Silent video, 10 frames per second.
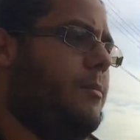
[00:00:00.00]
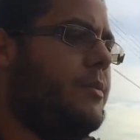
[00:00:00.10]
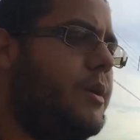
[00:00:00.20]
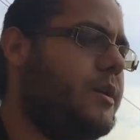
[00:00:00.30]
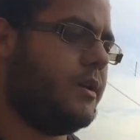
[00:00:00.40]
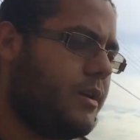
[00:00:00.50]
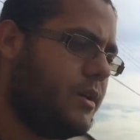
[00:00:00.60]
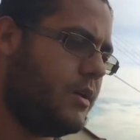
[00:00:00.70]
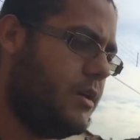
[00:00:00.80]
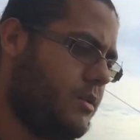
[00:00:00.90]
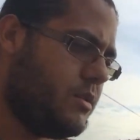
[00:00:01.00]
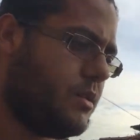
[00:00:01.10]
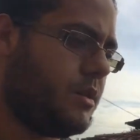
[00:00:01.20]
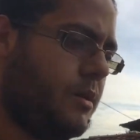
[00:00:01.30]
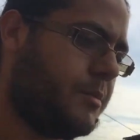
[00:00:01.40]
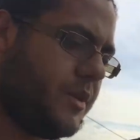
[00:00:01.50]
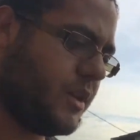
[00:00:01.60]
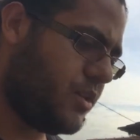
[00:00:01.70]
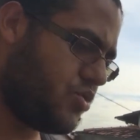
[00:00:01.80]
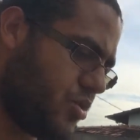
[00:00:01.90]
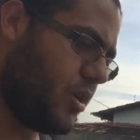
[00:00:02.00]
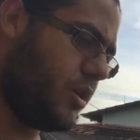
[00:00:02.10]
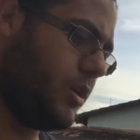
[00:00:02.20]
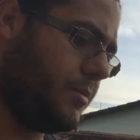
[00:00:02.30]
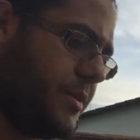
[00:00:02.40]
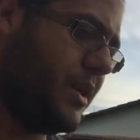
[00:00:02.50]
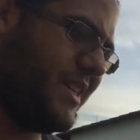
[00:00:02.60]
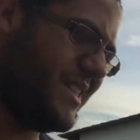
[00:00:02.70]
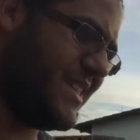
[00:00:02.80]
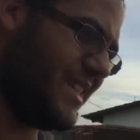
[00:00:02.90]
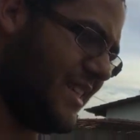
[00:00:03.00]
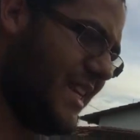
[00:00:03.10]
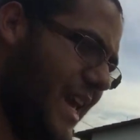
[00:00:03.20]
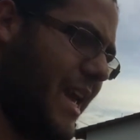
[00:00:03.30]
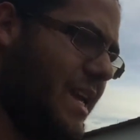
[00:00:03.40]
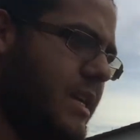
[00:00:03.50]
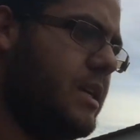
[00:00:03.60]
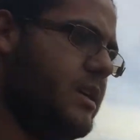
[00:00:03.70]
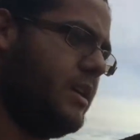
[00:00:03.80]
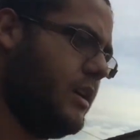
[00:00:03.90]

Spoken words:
but I'm gonna get it drawn up today,